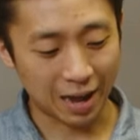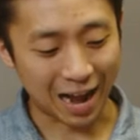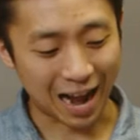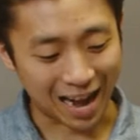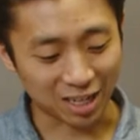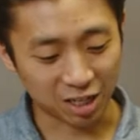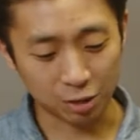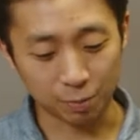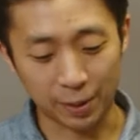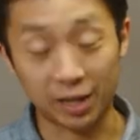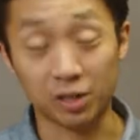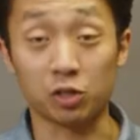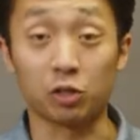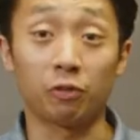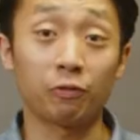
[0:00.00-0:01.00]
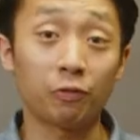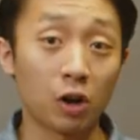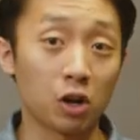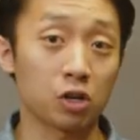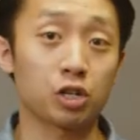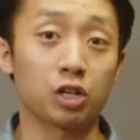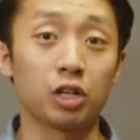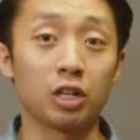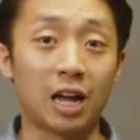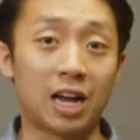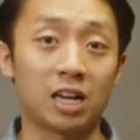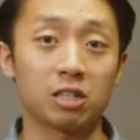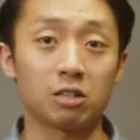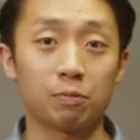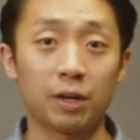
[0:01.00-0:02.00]
aspects or functional
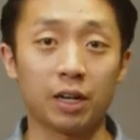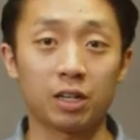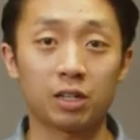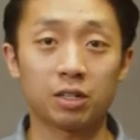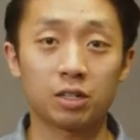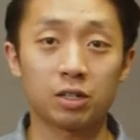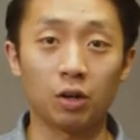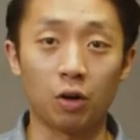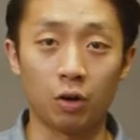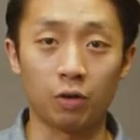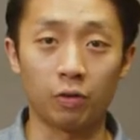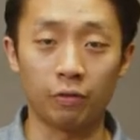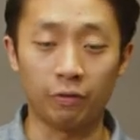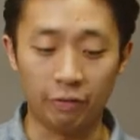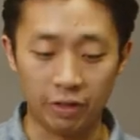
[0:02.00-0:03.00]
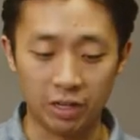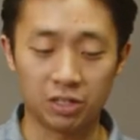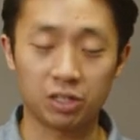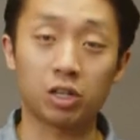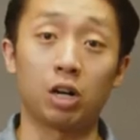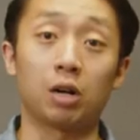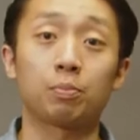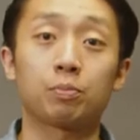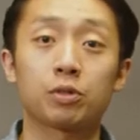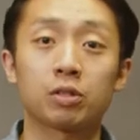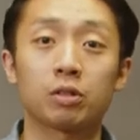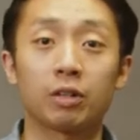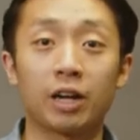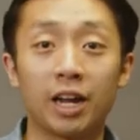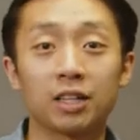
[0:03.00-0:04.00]
aspects of these cups,
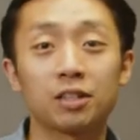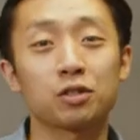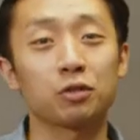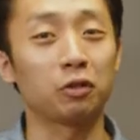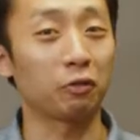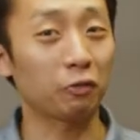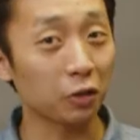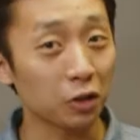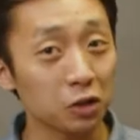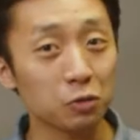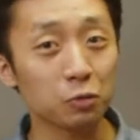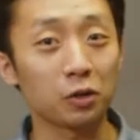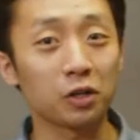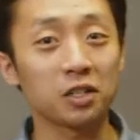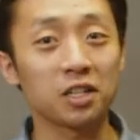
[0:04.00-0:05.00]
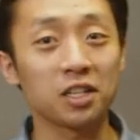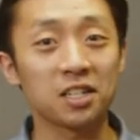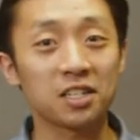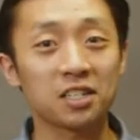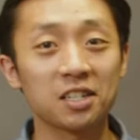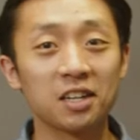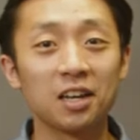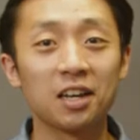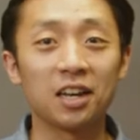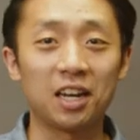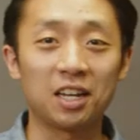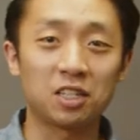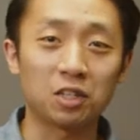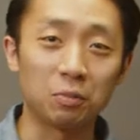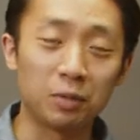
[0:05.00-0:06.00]
right? So the first one is
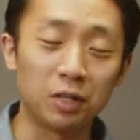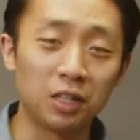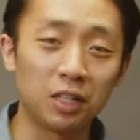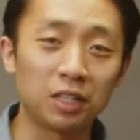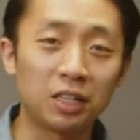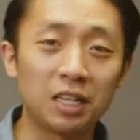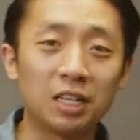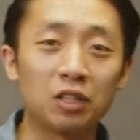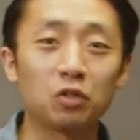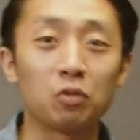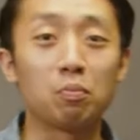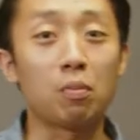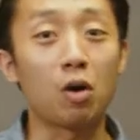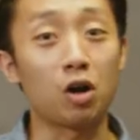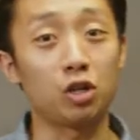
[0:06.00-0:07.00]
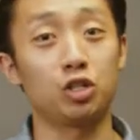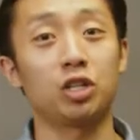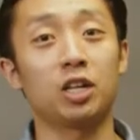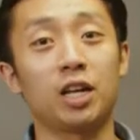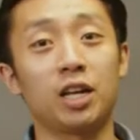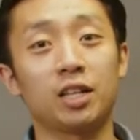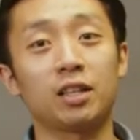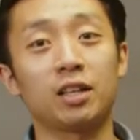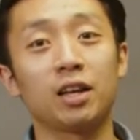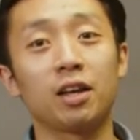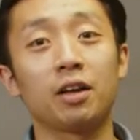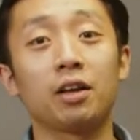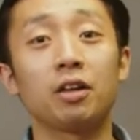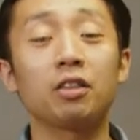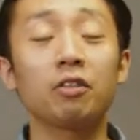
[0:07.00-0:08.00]
its ability to modulate
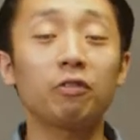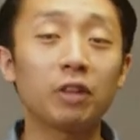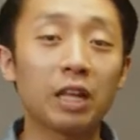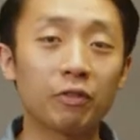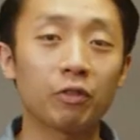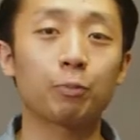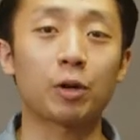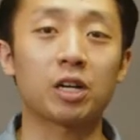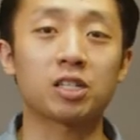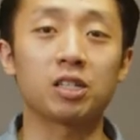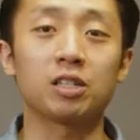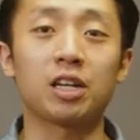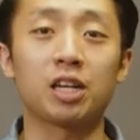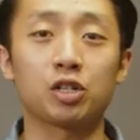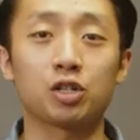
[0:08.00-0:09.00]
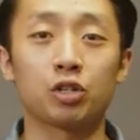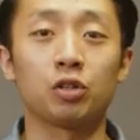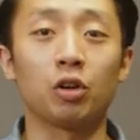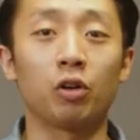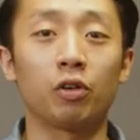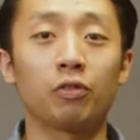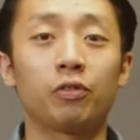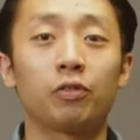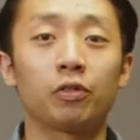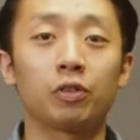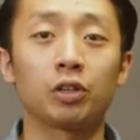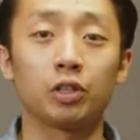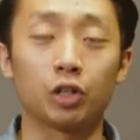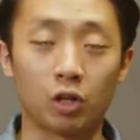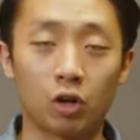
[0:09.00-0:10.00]
the flavor presentation of
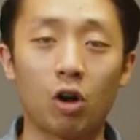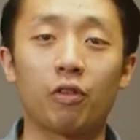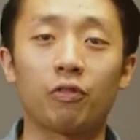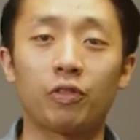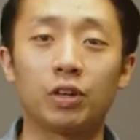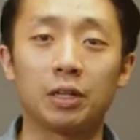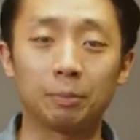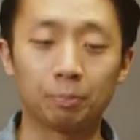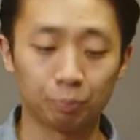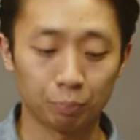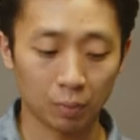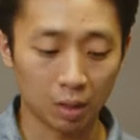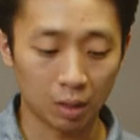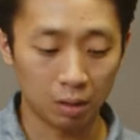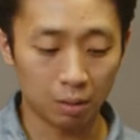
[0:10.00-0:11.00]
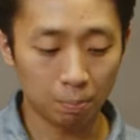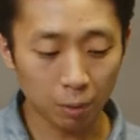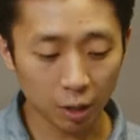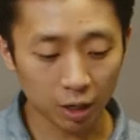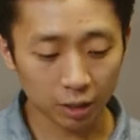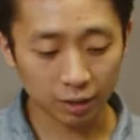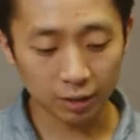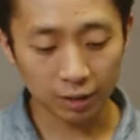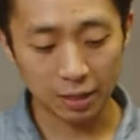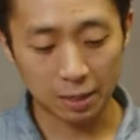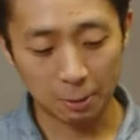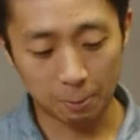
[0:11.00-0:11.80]
your coffee. But